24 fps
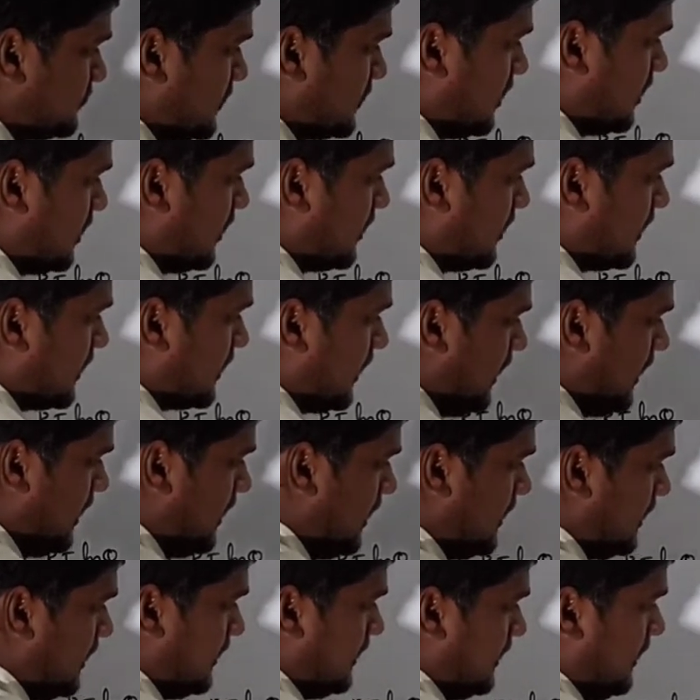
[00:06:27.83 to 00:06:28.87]
Log K
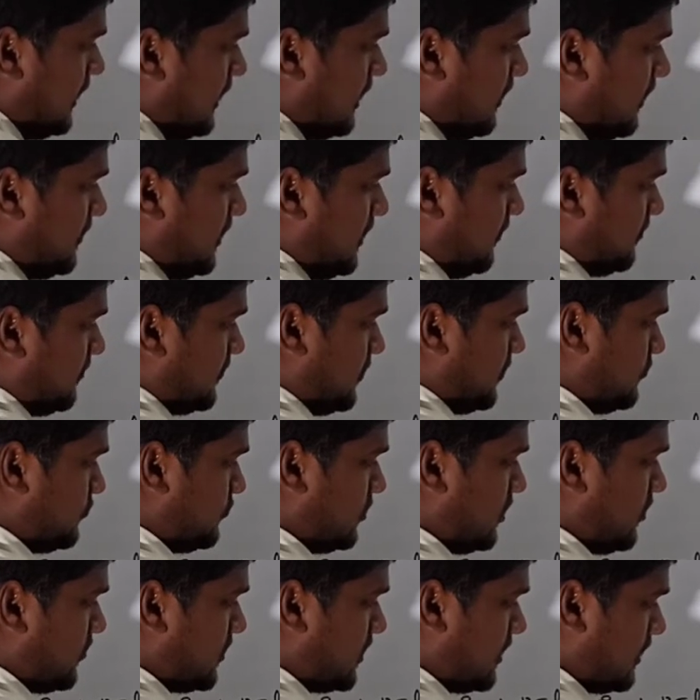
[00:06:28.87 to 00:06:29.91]
equilibrium. So
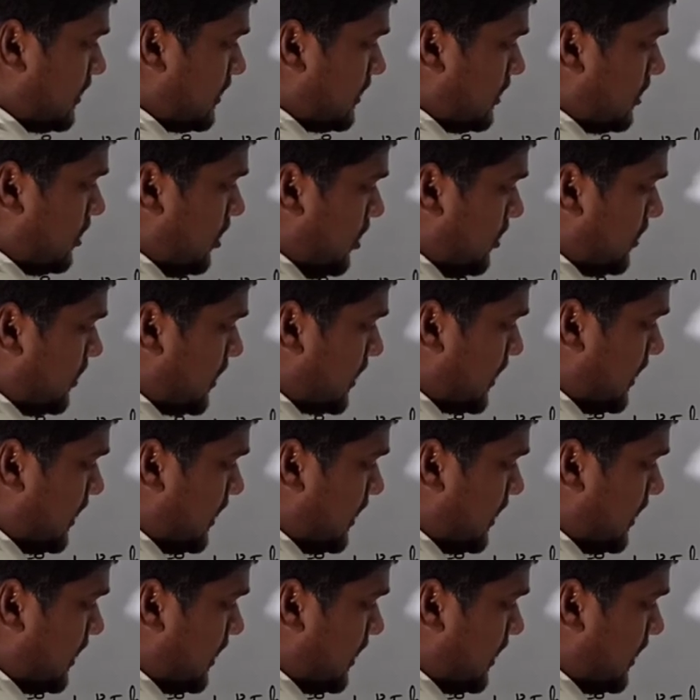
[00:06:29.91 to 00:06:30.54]
now here log